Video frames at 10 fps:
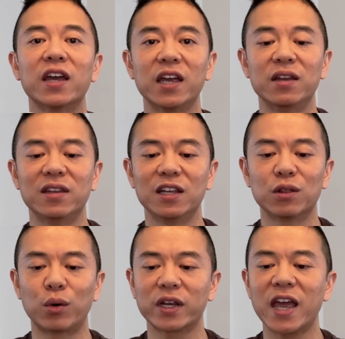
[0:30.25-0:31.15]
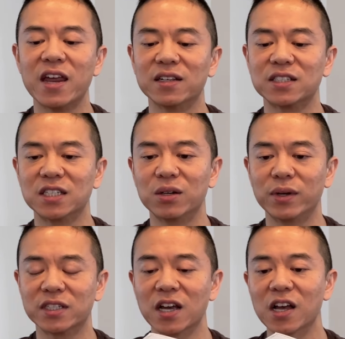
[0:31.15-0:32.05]
in the Lorcana
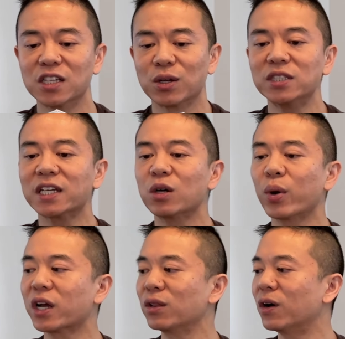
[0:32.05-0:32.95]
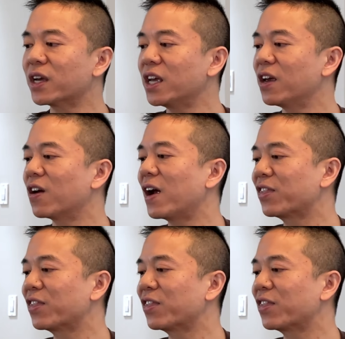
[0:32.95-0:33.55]
series. So let's take a quick look here at the